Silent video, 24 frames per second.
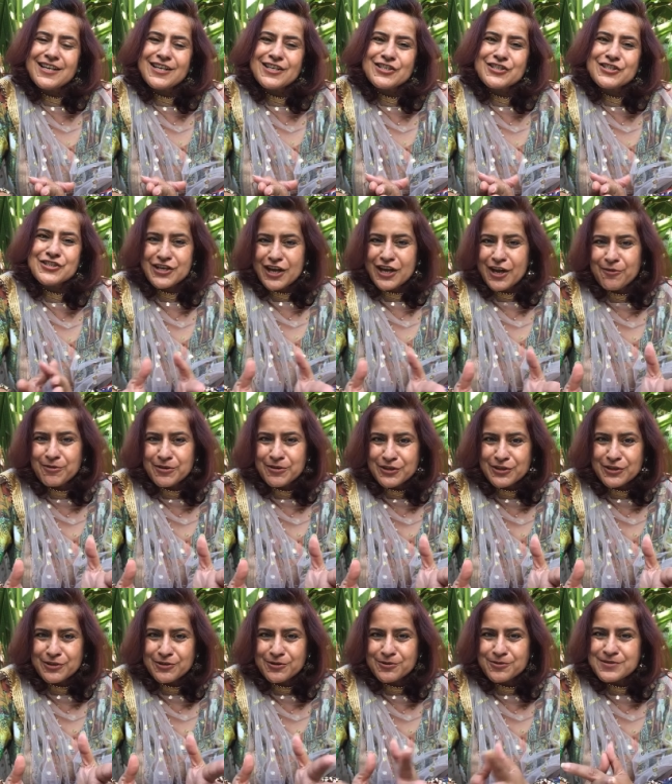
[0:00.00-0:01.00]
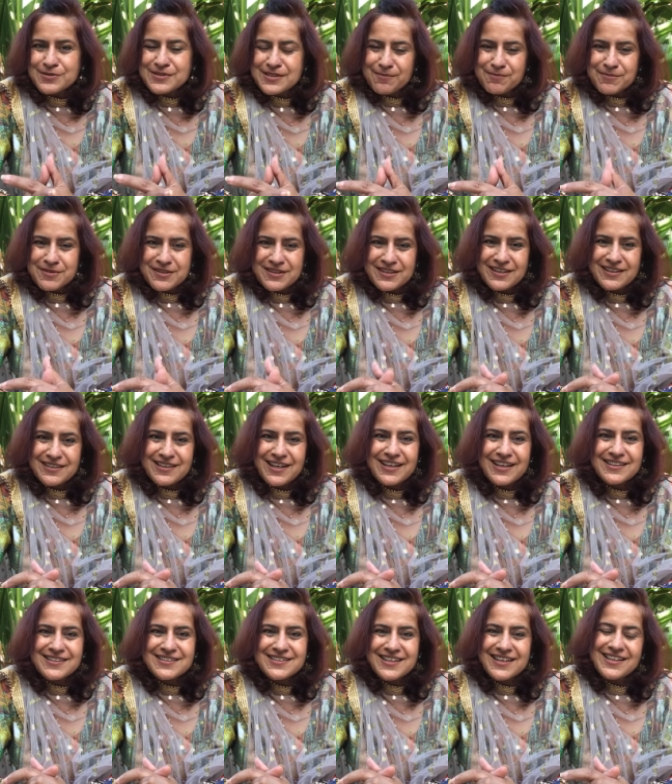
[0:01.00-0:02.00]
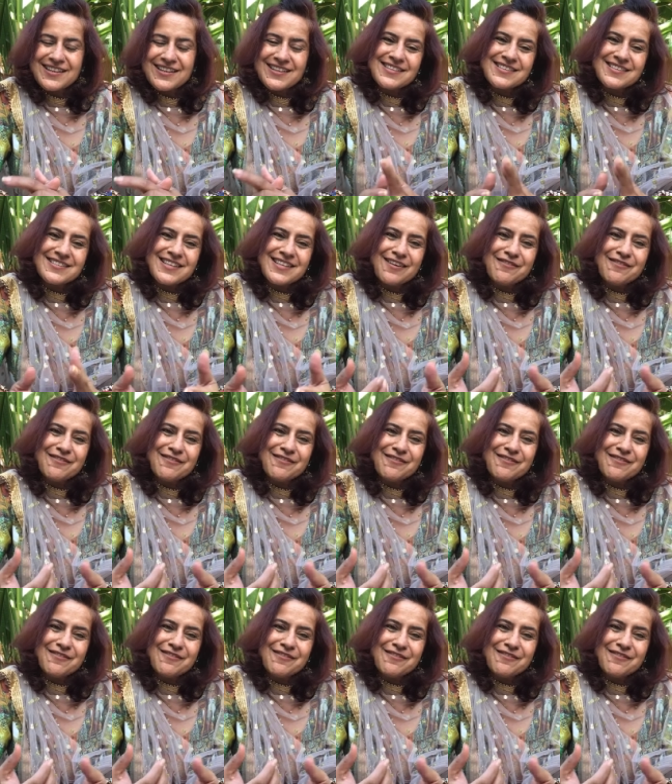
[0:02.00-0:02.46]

share with you something that is